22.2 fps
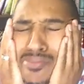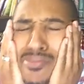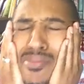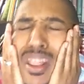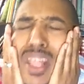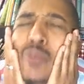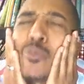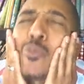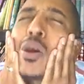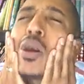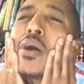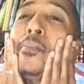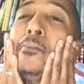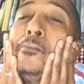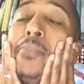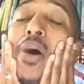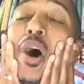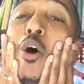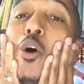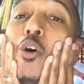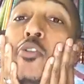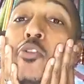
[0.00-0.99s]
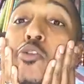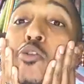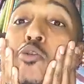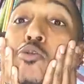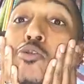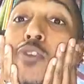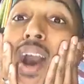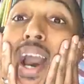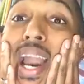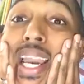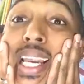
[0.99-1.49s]
then we're both
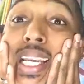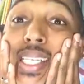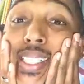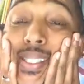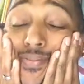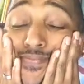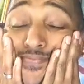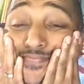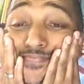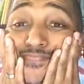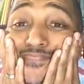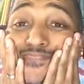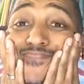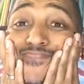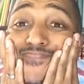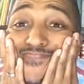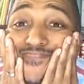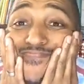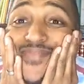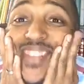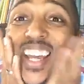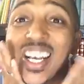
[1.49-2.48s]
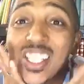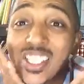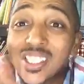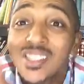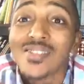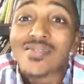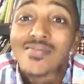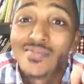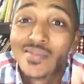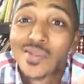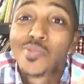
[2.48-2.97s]
right. That's
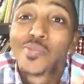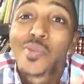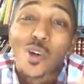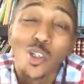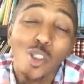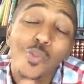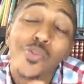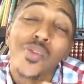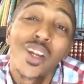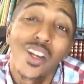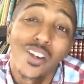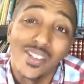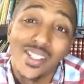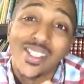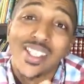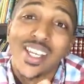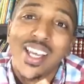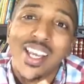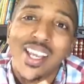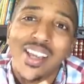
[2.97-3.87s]
Post-modernity.